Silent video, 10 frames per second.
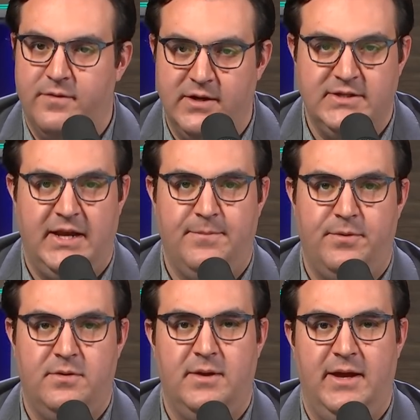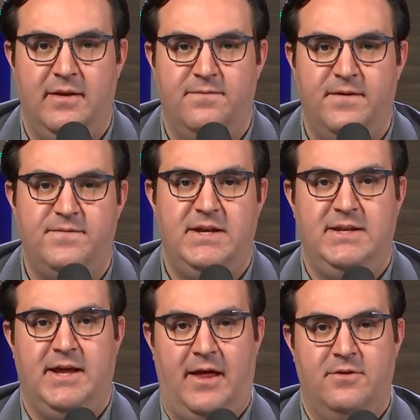For an example, a
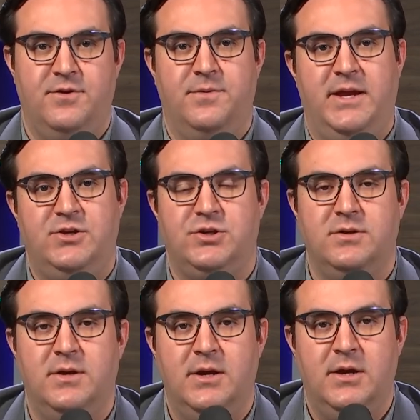$15 donation